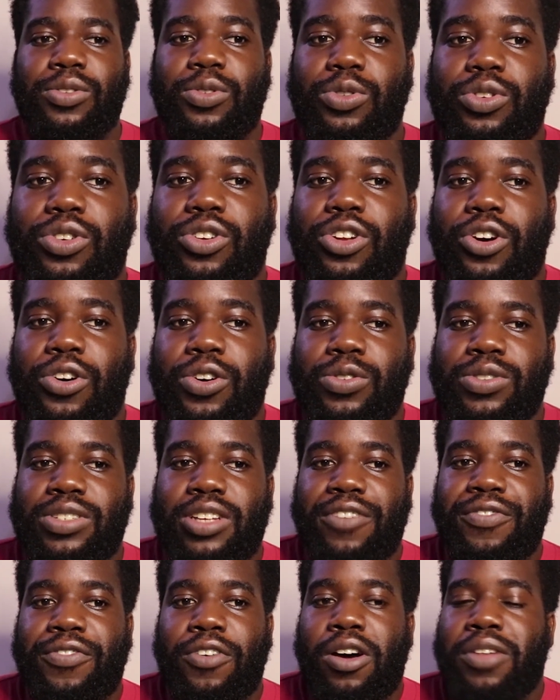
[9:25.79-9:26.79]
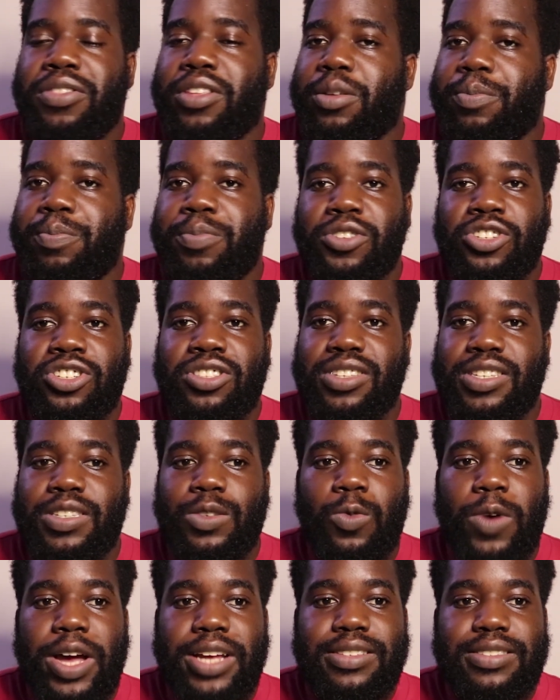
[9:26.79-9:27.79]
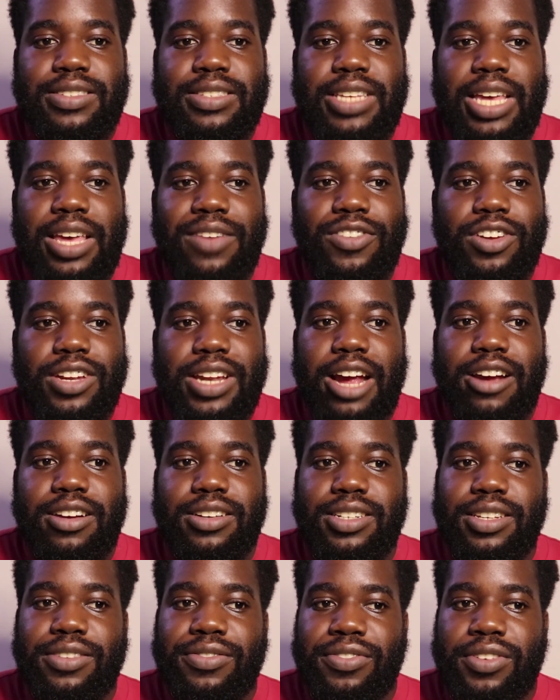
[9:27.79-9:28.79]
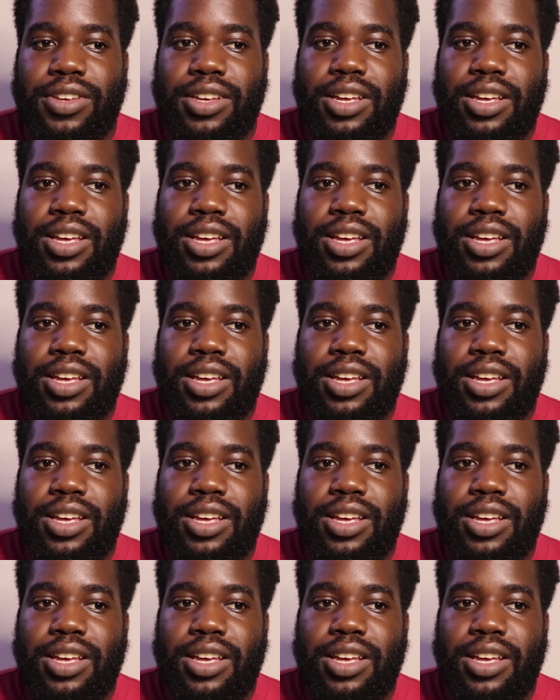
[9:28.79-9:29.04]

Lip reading: Who knows how far they'll push this white savior narrative.